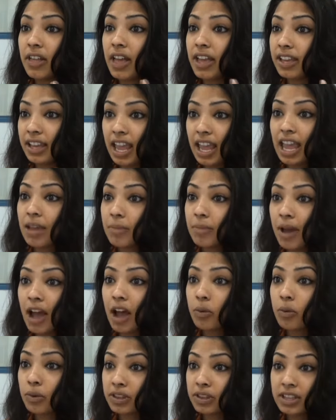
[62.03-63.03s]
like, came
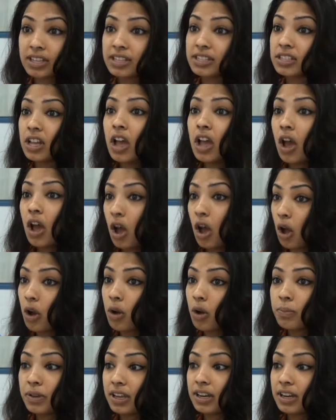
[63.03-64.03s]
out with his
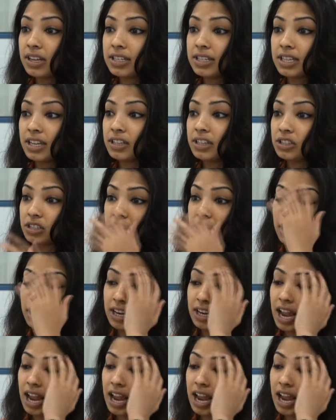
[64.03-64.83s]
opiate addiction.